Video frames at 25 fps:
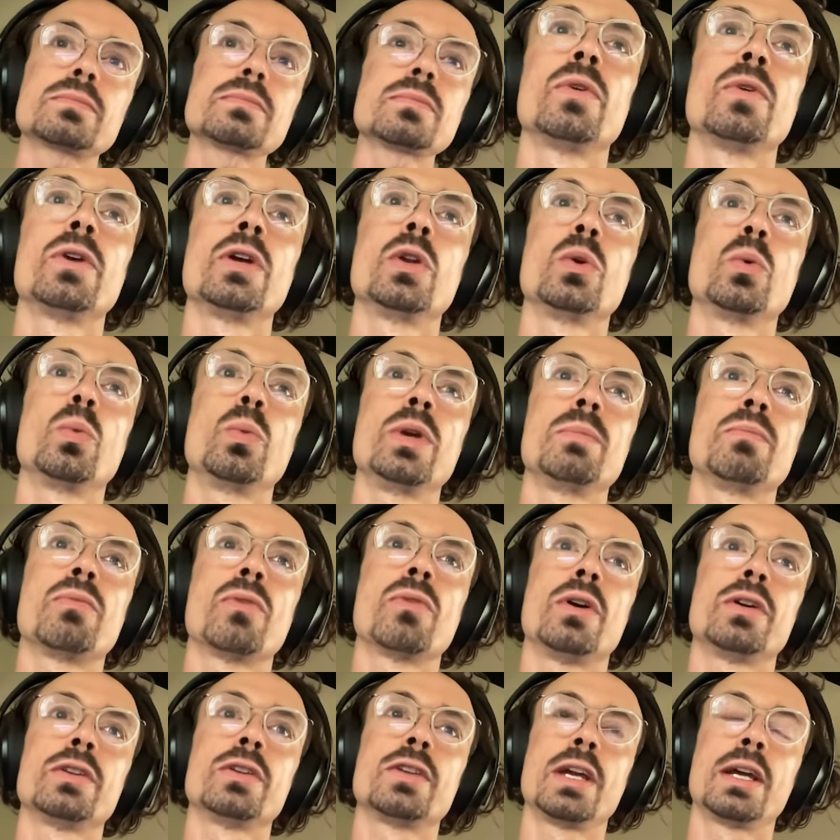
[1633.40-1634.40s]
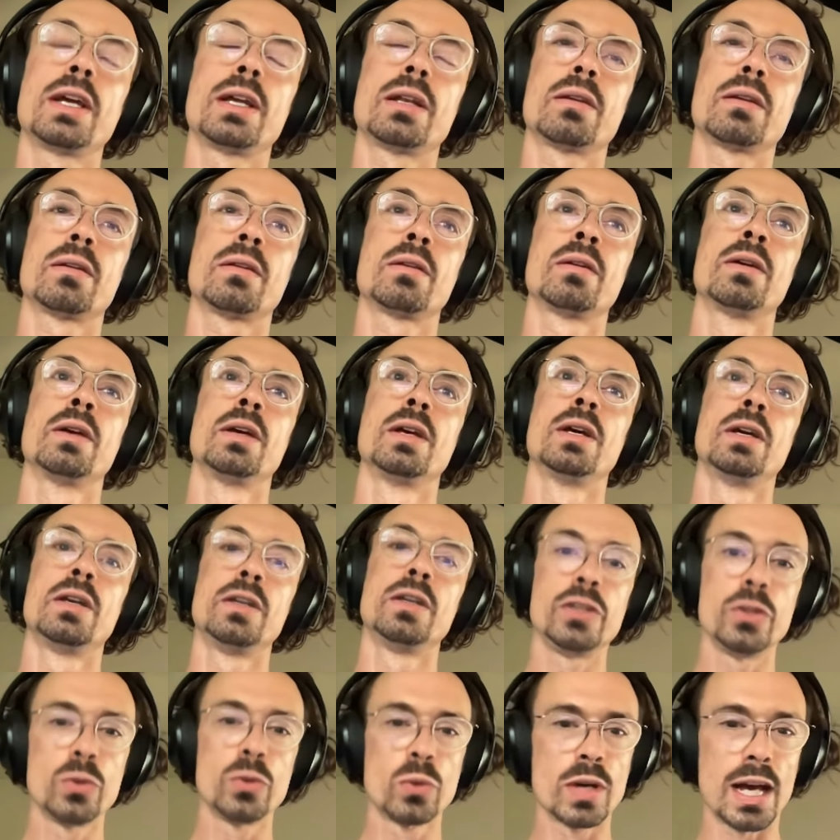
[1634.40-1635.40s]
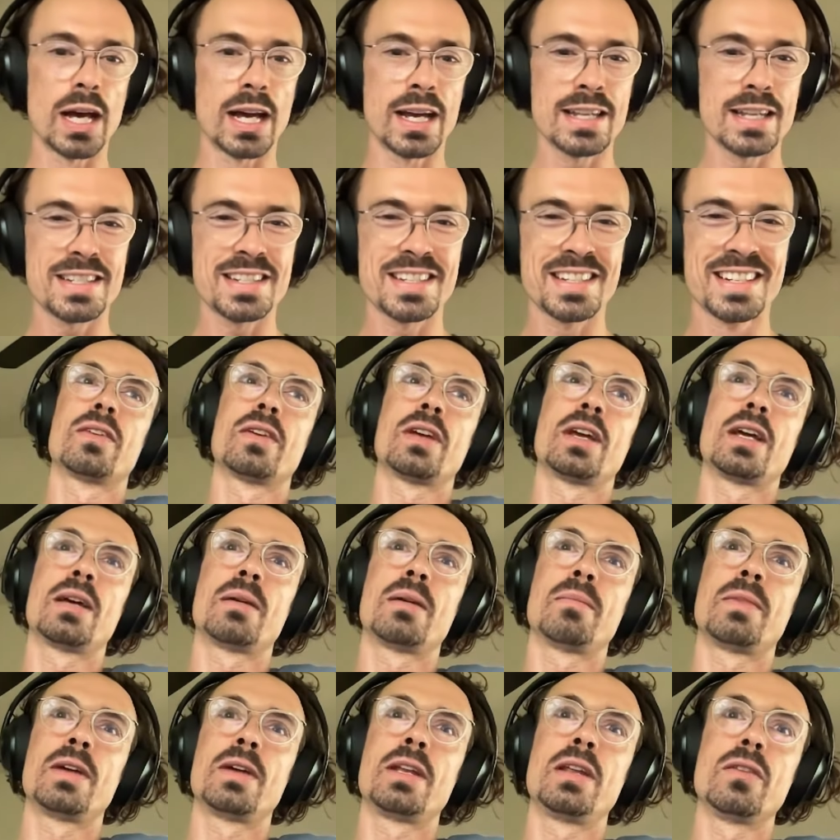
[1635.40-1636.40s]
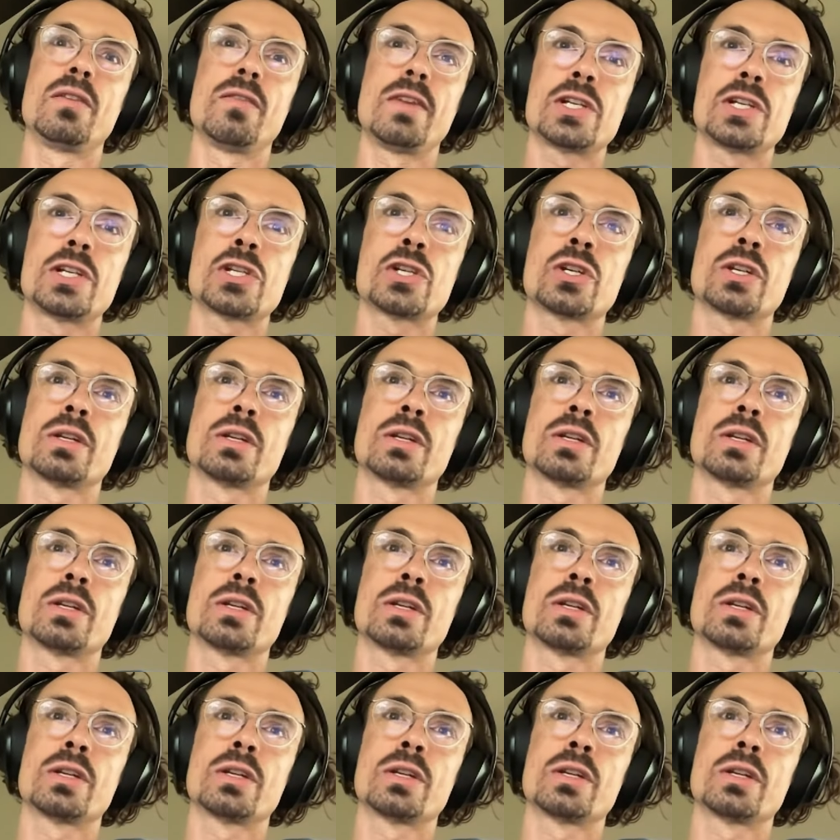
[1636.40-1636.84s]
we brought in you guys, an innovation